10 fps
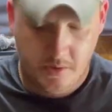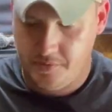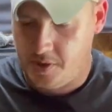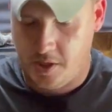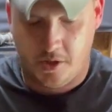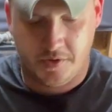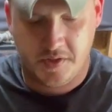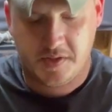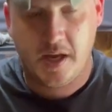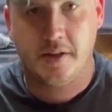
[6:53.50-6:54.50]
Again, on
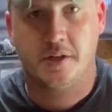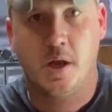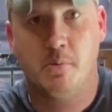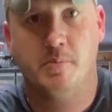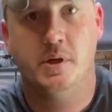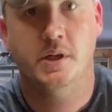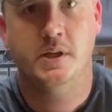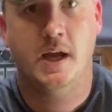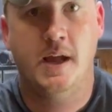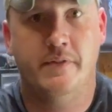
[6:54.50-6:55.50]
this side of the cummerbund,
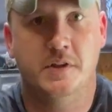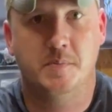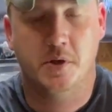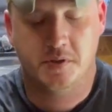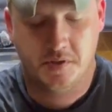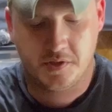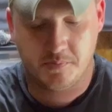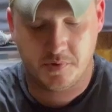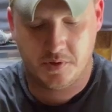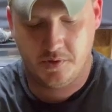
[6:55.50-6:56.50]
I have a Spirit
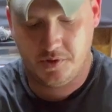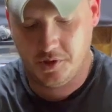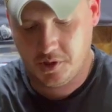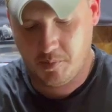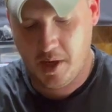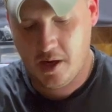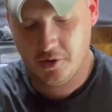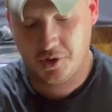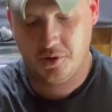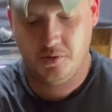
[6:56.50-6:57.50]
Systems just a
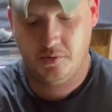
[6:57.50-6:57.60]
pouch.